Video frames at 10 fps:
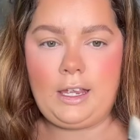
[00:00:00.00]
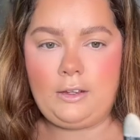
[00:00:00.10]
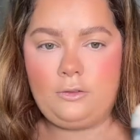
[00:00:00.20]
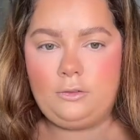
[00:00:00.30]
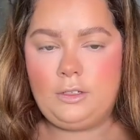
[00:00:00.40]

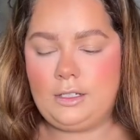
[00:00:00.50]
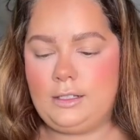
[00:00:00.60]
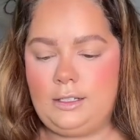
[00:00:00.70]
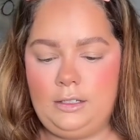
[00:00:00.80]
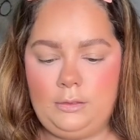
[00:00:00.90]
angled
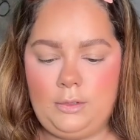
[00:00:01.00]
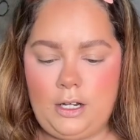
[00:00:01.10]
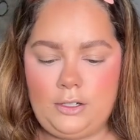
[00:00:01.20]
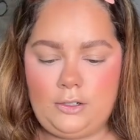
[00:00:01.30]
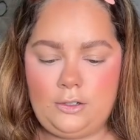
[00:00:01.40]
concealer
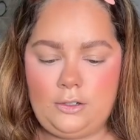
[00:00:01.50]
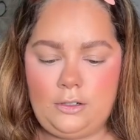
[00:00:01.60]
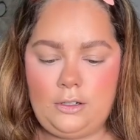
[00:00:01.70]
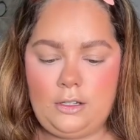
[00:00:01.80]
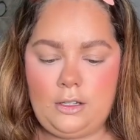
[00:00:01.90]
brush
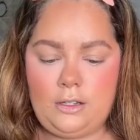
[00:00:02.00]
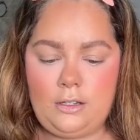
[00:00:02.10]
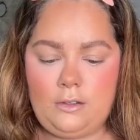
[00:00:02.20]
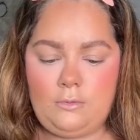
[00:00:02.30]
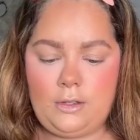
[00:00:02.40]

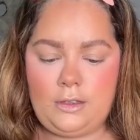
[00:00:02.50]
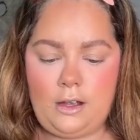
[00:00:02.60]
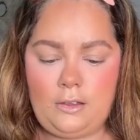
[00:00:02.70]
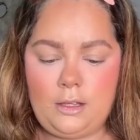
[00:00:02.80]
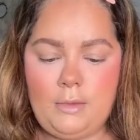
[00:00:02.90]
with
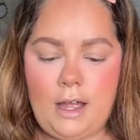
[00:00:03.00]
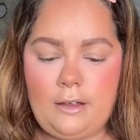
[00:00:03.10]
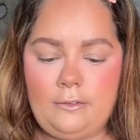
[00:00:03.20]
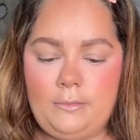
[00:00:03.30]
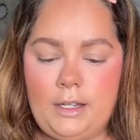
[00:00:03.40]
that on the
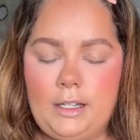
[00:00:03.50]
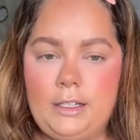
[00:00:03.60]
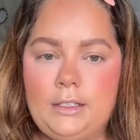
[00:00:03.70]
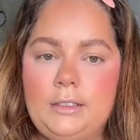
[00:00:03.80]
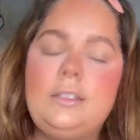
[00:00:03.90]
back of my
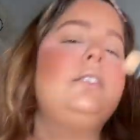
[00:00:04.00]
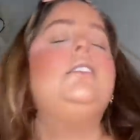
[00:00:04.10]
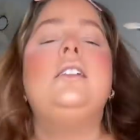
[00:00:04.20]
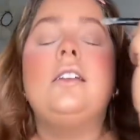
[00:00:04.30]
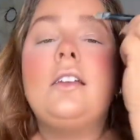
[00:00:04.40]
hand,
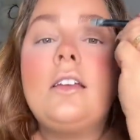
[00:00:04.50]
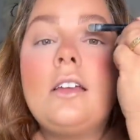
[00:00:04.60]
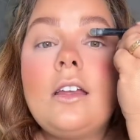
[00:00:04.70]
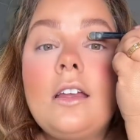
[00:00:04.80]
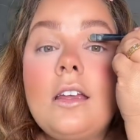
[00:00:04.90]

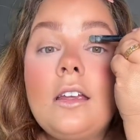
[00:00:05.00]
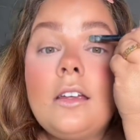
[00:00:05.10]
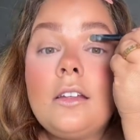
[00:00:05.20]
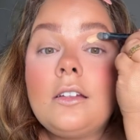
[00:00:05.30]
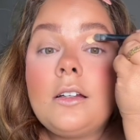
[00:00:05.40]

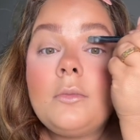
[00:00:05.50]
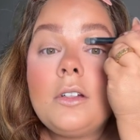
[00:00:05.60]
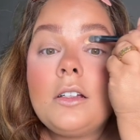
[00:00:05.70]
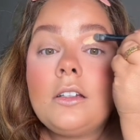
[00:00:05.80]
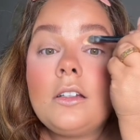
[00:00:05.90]
and I'm
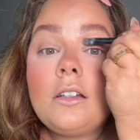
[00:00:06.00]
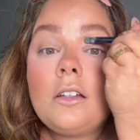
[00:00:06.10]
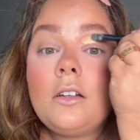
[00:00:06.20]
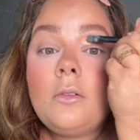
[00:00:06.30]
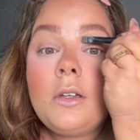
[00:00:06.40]
gonna
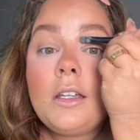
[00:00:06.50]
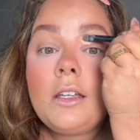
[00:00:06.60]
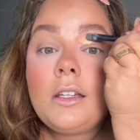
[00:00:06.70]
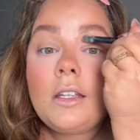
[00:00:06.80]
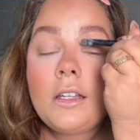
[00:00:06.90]
go
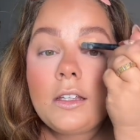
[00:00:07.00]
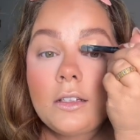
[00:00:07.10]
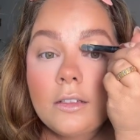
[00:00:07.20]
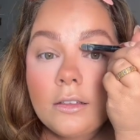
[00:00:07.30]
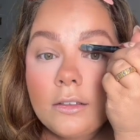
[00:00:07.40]
in
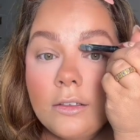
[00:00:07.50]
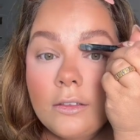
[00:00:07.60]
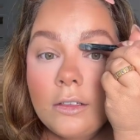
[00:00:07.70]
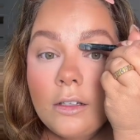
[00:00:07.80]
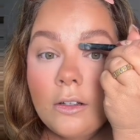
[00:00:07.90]
and
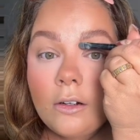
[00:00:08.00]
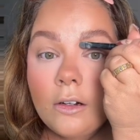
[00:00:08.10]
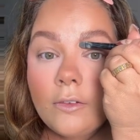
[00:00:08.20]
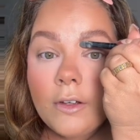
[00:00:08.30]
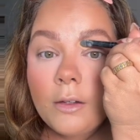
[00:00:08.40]
literally
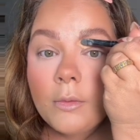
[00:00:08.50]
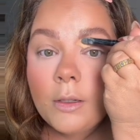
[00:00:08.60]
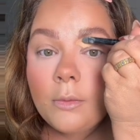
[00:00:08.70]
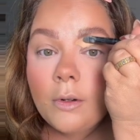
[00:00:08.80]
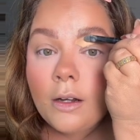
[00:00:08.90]
carve out my
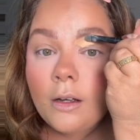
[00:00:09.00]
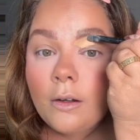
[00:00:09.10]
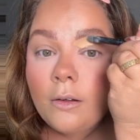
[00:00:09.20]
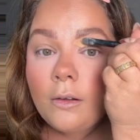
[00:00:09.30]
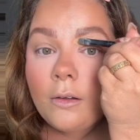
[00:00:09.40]
brow.